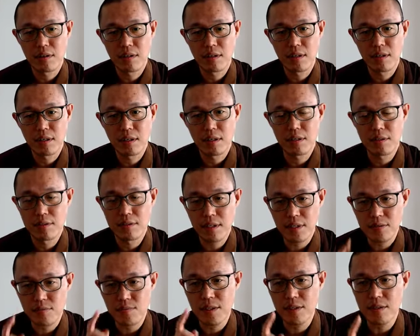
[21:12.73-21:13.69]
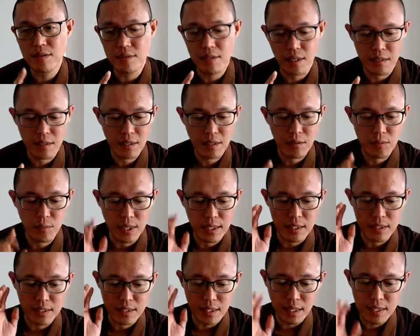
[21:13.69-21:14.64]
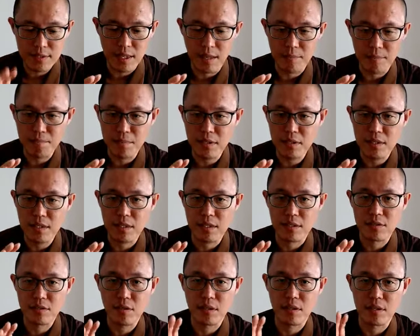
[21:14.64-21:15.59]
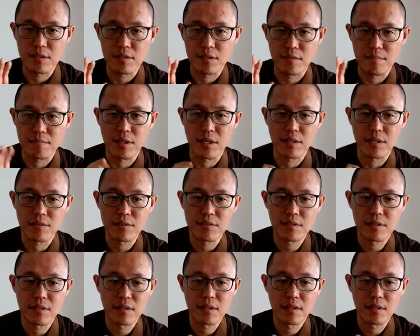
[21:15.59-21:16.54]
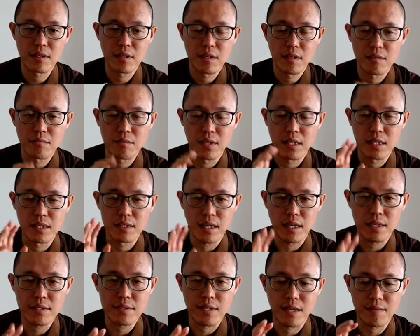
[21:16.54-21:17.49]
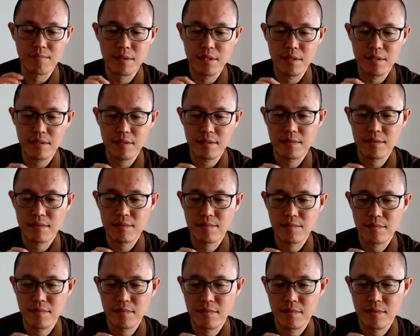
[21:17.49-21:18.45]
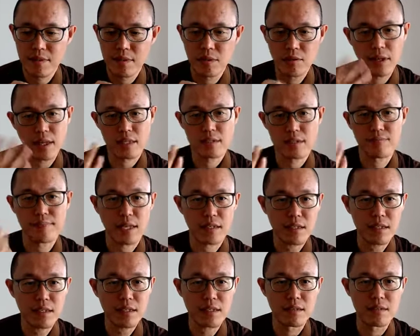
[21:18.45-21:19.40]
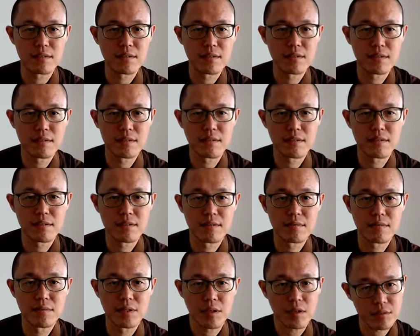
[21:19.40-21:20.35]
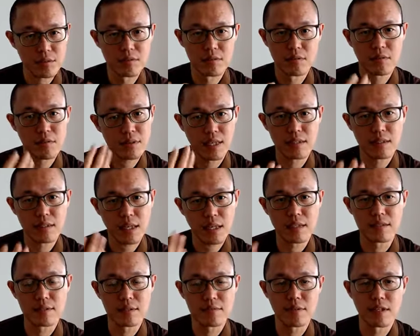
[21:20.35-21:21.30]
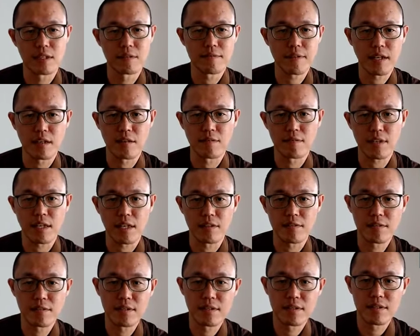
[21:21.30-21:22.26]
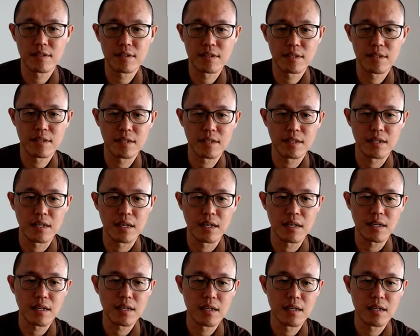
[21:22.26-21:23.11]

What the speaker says: It just means that when it does happen, it's not a surprise. When it does happen, you are expecting it because you know that that is the fact of life. Yeah.